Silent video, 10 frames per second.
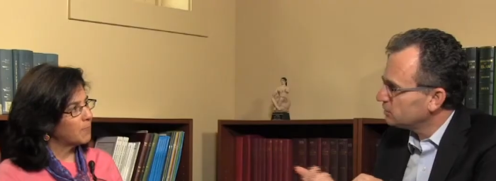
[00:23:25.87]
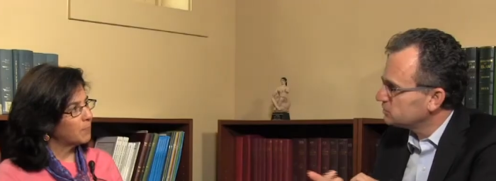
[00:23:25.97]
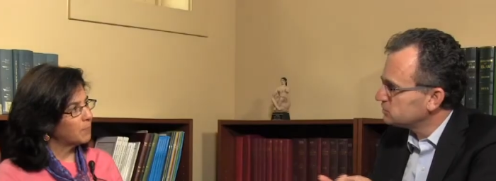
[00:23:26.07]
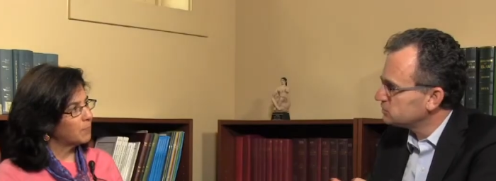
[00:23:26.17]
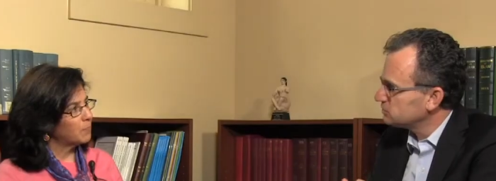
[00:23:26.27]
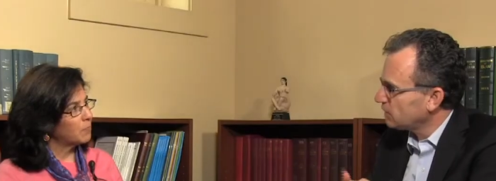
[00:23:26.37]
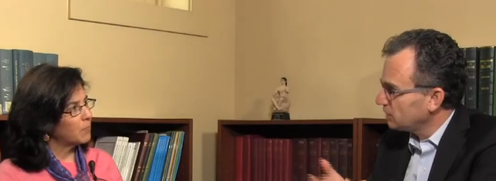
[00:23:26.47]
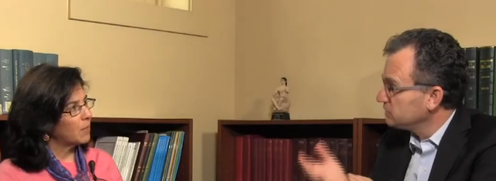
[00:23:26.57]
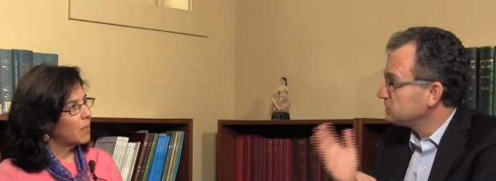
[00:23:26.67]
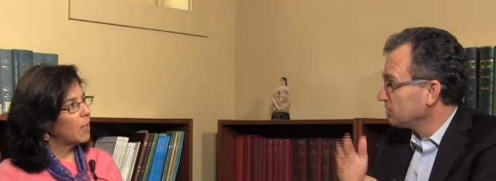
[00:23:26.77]
Speaker 1: there is,
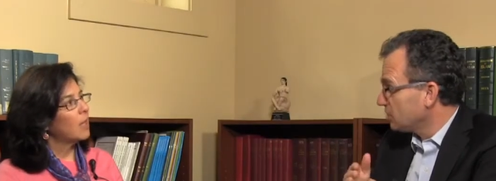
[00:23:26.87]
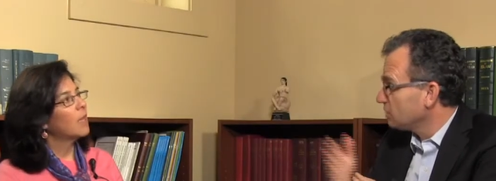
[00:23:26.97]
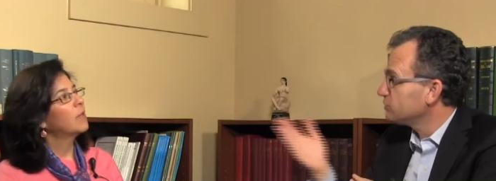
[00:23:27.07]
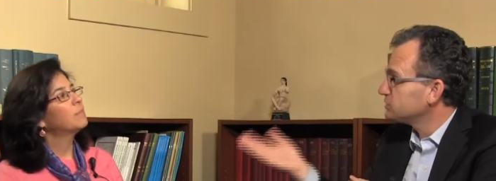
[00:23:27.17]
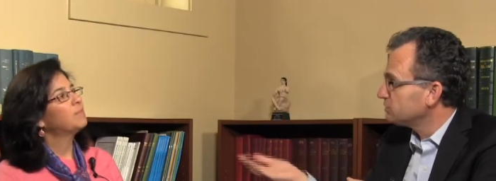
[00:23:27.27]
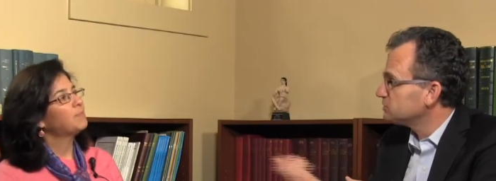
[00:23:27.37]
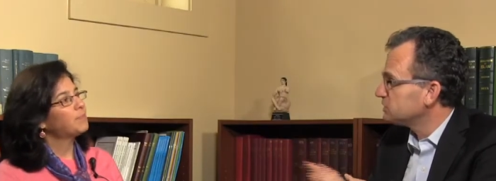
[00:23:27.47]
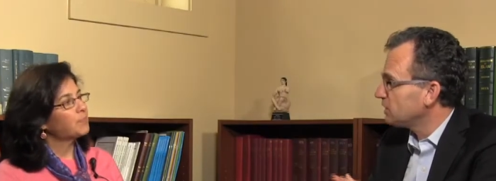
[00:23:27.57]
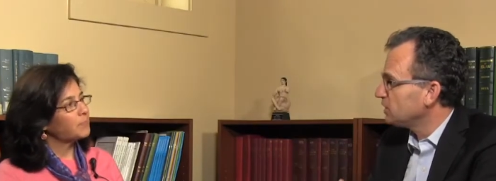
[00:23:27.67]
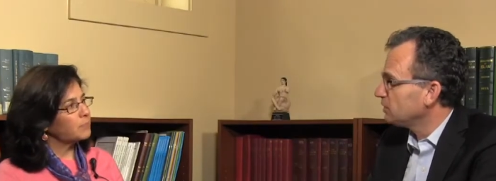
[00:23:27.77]
at least in Congress,
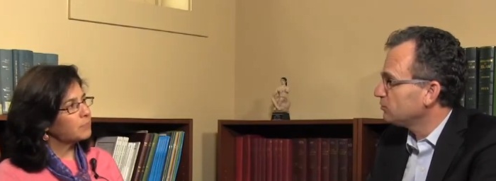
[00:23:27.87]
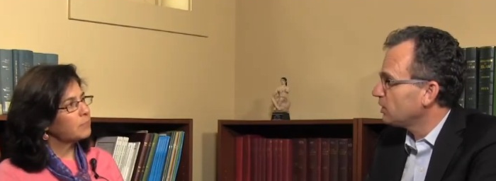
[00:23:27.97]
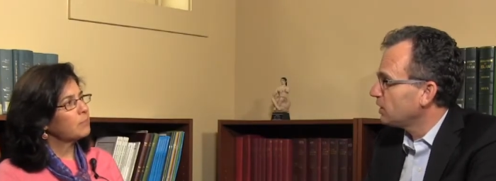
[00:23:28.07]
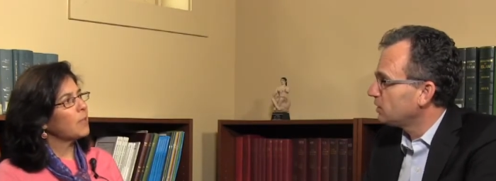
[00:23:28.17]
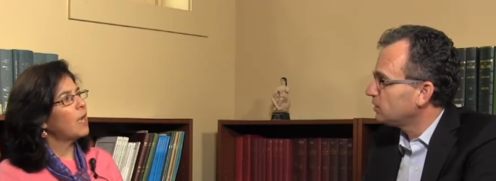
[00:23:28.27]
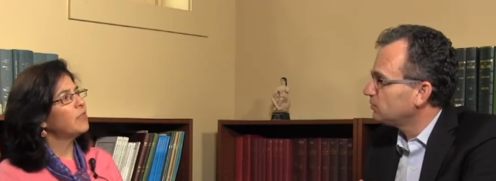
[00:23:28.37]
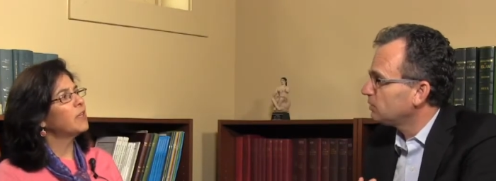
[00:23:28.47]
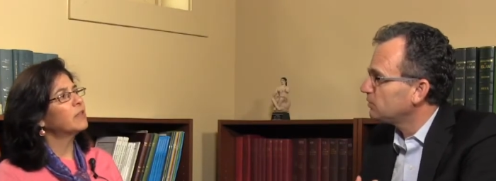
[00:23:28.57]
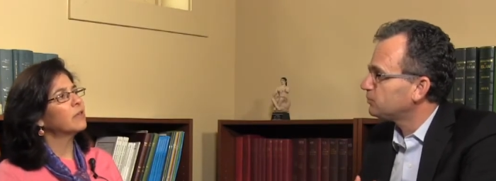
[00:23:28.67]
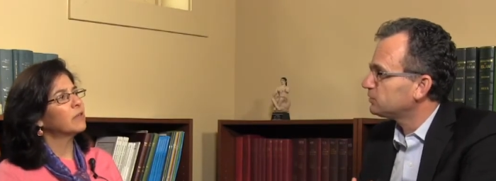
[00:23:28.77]
understanding of that and I
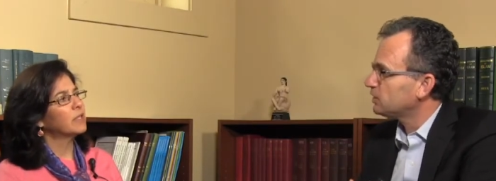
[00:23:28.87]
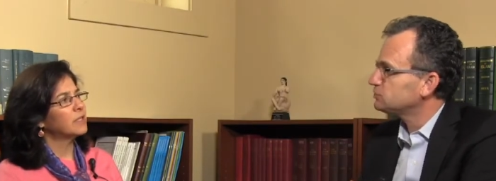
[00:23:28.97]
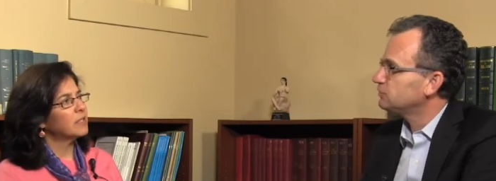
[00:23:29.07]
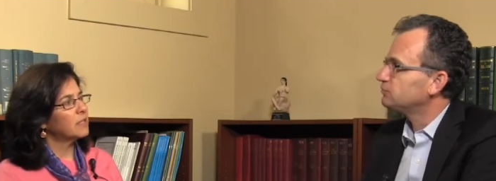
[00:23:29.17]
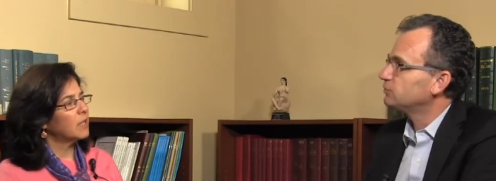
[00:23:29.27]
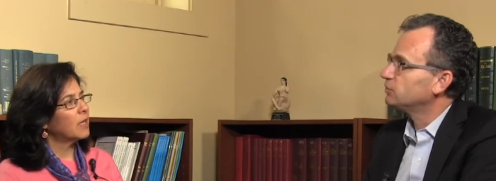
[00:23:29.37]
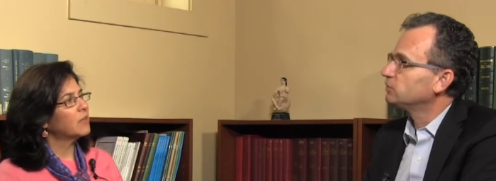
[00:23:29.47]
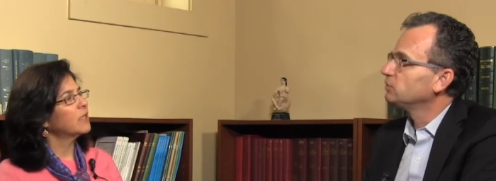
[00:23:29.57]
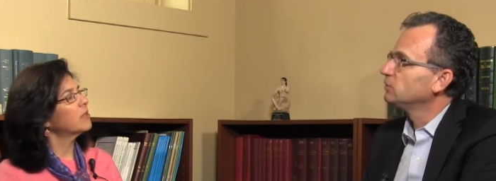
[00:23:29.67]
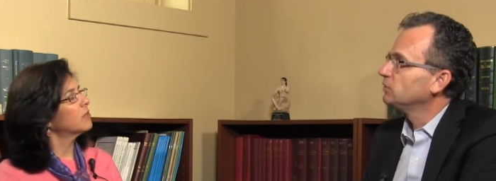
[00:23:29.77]
maybe protection is. for
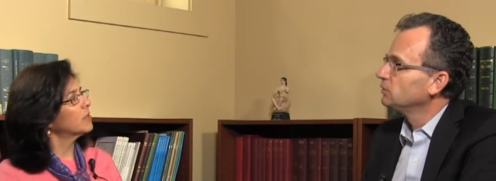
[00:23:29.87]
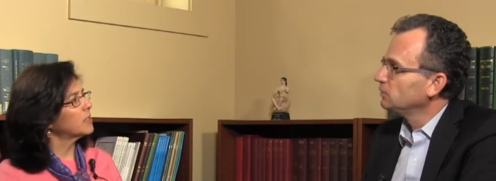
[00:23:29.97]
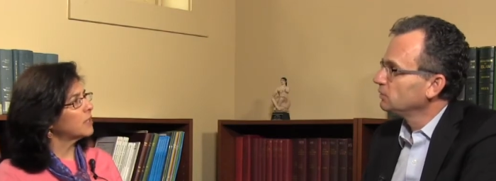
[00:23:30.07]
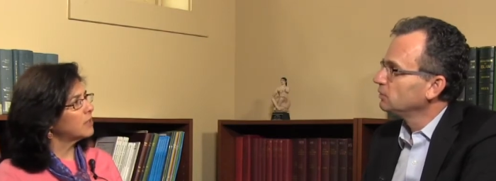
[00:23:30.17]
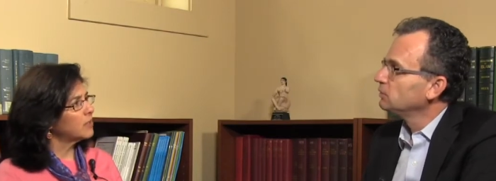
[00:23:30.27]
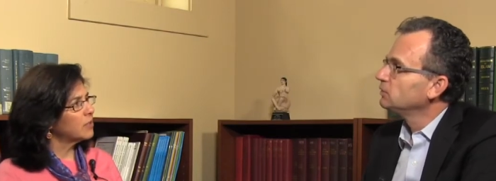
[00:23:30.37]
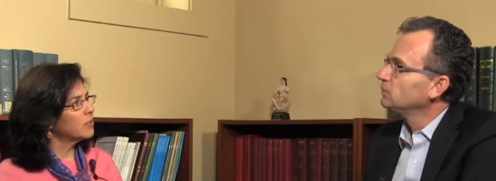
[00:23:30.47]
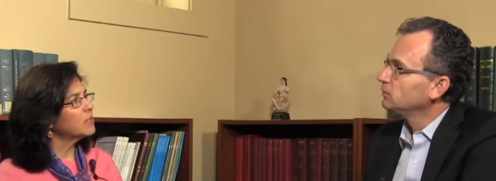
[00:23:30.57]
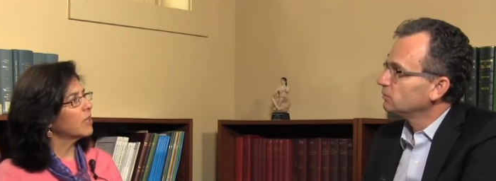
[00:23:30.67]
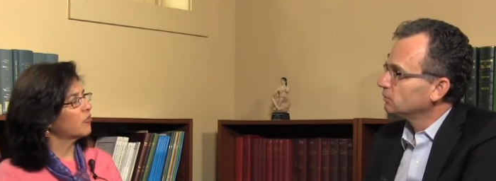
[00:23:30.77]
it? I
Speaker 2: think there is. I think
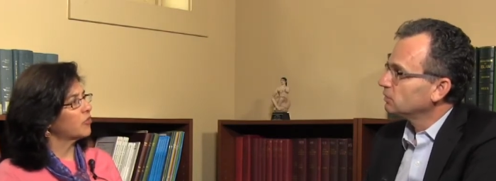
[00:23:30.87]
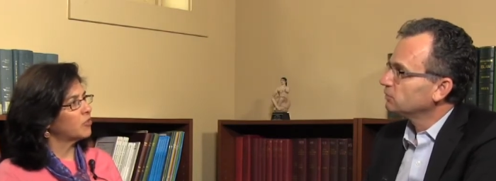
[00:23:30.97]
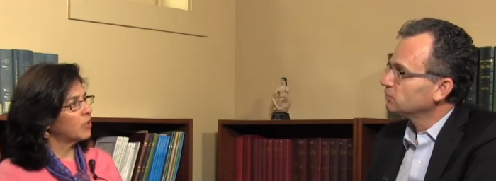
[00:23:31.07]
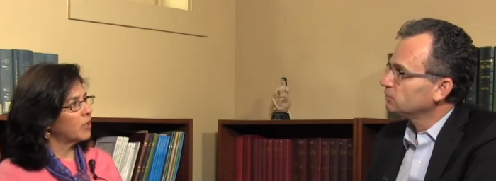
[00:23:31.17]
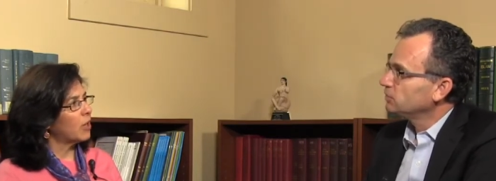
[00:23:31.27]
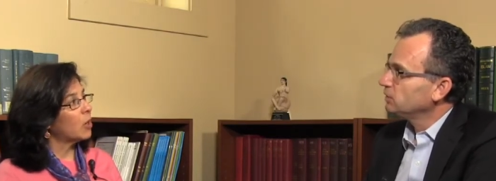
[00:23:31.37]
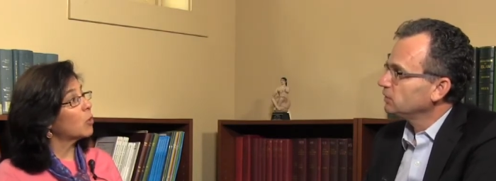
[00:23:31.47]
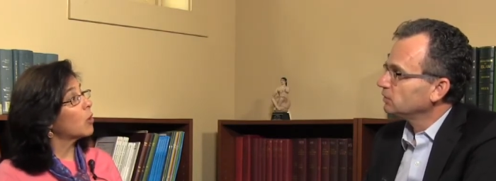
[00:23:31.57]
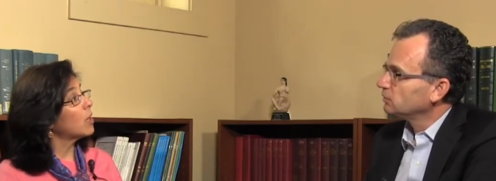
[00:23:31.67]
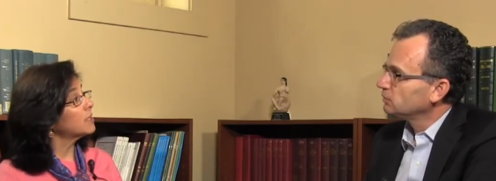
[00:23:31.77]
there is actually uh,
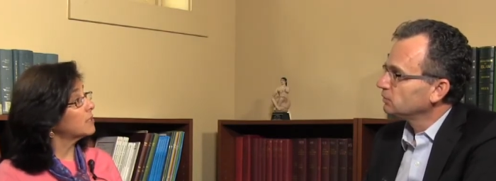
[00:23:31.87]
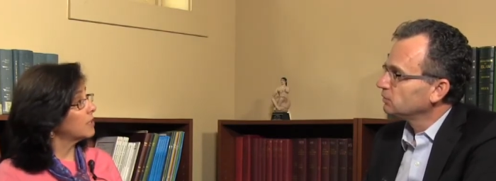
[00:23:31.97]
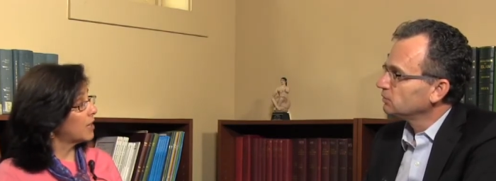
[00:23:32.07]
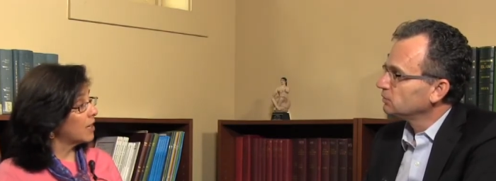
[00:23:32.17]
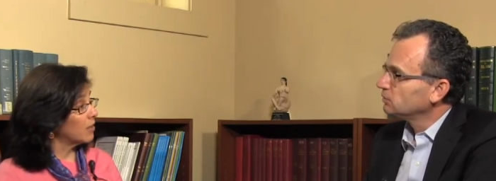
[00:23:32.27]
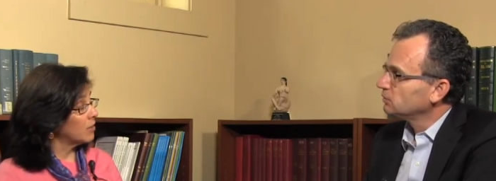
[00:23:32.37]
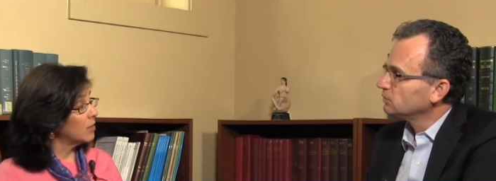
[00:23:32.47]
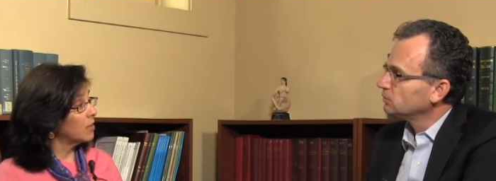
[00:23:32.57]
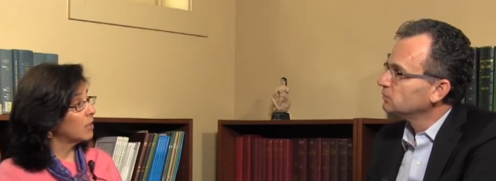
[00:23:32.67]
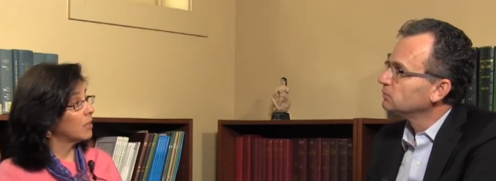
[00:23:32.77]
across hear. the aisle
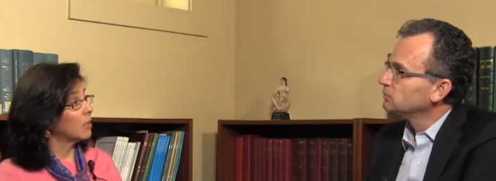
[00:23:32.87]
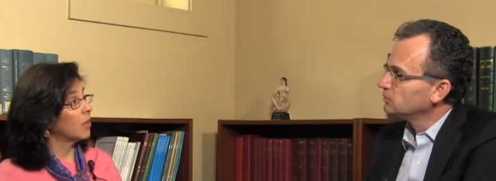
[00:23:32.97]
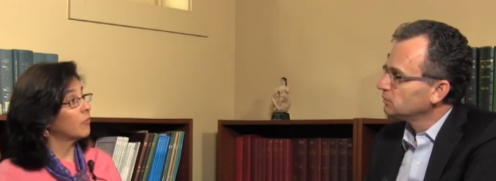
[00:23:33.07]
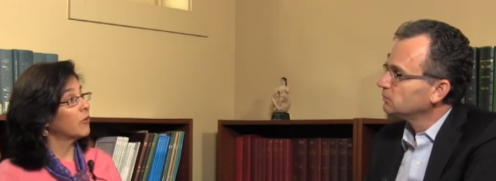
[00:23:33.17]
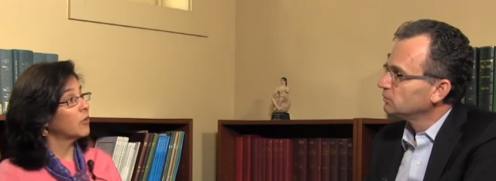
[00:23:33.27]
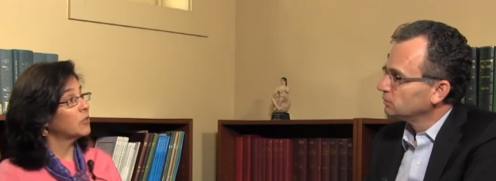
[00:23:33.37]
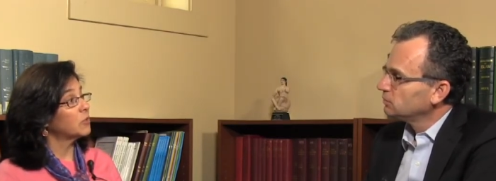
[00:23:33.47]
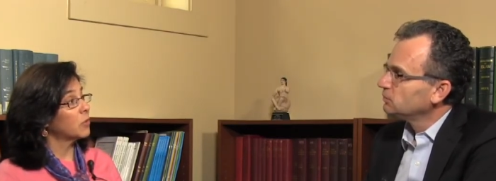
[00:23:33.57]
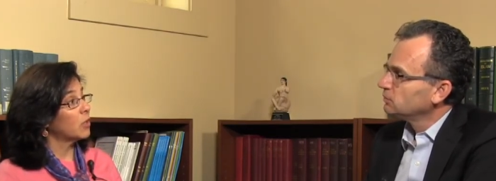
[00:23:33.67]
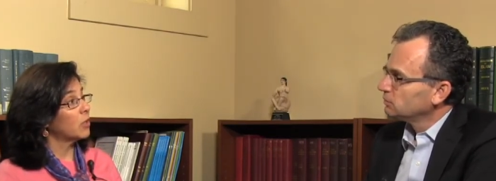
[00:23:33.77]
uh, a very
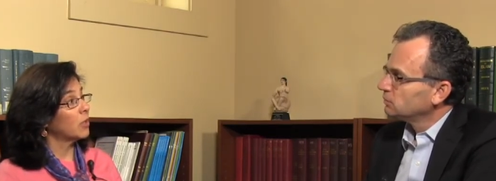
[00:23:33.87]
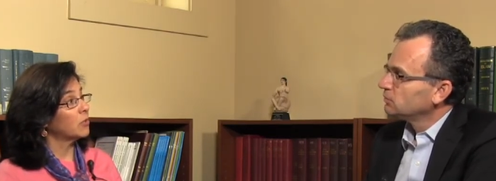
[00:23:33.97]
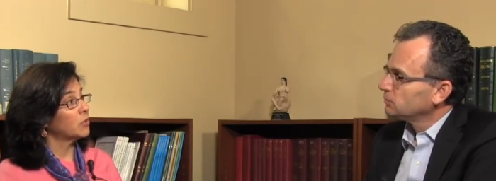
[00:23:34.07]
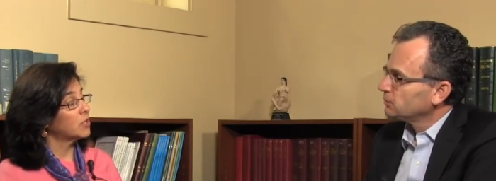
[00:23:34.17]
strong